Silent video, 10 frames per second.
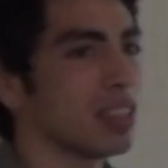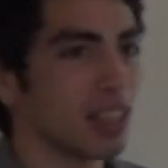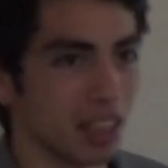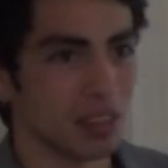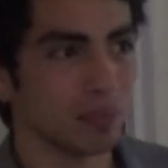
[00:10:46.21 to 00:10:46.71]

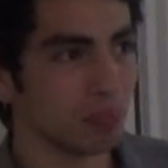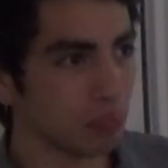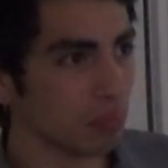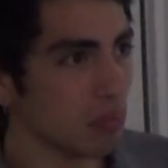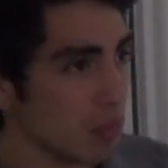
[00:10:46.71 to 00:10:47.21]
techniques.
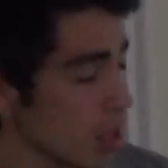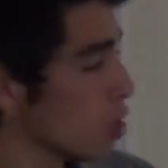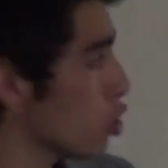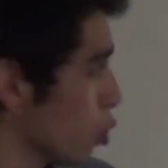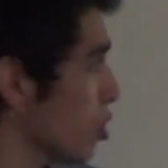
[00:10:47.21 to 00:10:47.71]

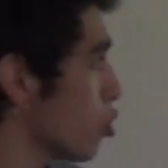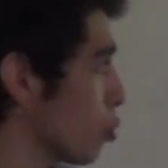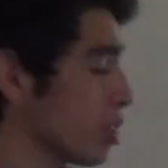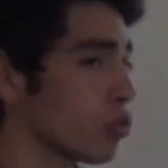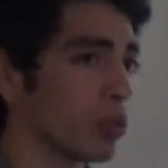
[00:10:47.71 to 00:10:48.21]
Two
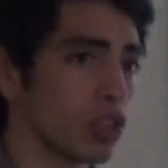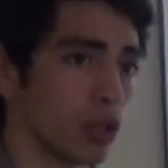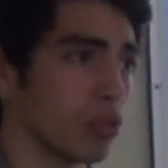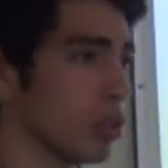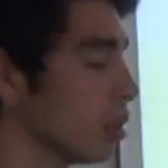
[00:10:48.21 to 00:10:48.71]
instruments were
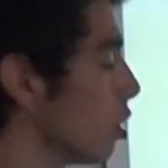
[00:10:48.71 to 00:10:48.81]
chosen,